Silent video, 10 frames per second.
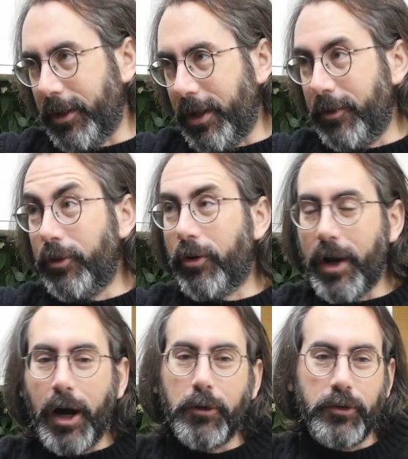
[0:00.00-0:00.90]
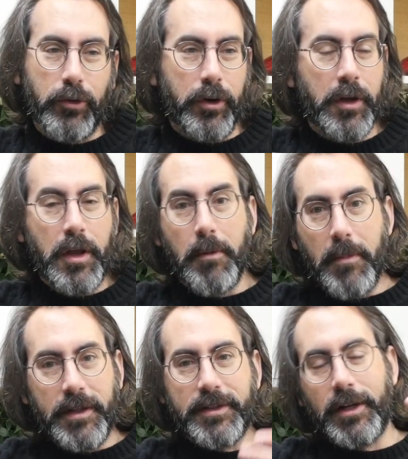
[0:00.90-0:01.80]
indoor, outdoor,
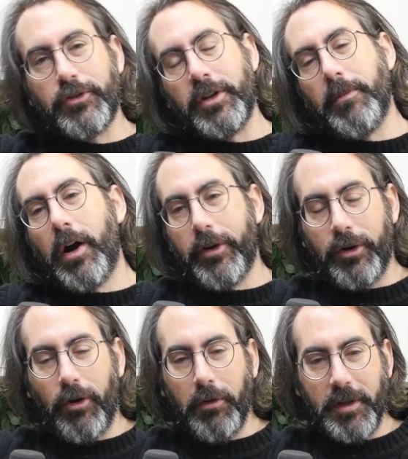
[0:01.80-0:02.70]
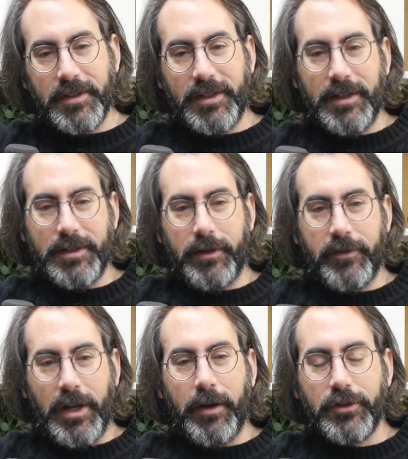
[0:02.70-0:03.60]
mid-century modern, all these things that have
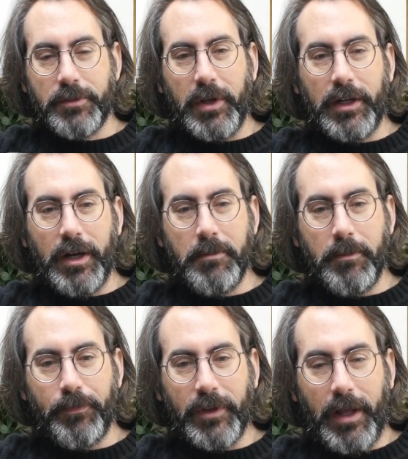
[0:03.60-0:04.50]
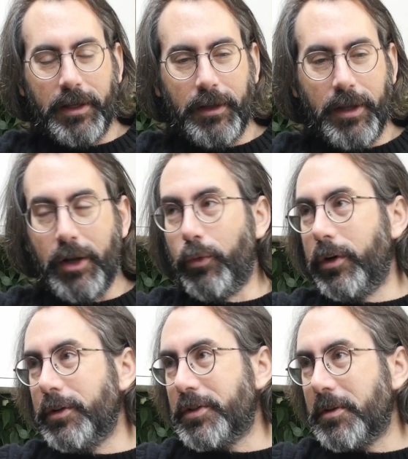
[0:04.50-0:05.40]
now just become like hit words.